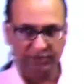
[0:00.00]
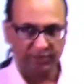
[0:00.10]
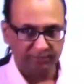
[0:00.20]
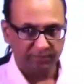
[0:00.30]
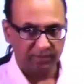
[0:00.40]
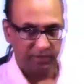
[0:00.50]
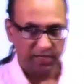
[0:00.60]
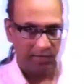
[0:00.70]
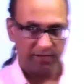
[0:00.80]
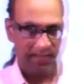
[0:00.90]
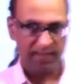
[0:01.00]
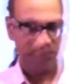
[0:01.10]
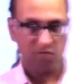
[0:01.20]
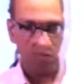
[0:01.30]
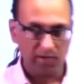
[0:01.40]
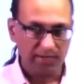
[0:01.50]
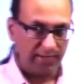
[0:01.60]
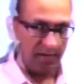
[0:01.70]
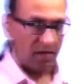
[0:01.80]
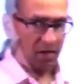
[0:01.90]
at birth, then we'll have
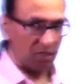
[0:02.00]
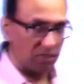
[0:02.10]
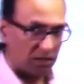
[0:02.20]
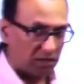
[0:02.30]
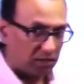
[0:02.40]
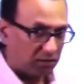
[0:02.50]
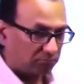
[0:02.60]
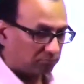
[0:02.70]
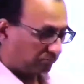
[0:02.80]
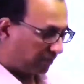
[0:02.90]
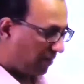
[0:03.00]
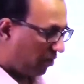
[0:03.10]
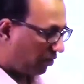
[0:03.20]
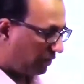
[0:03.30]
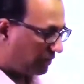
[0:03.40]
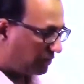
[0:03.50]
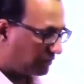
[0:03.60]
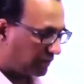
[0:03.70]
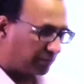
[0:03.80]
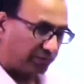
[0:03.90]
only the primordial
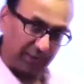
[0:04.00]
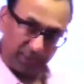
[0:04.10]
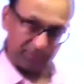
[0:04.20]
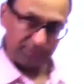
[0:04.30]
germ cell.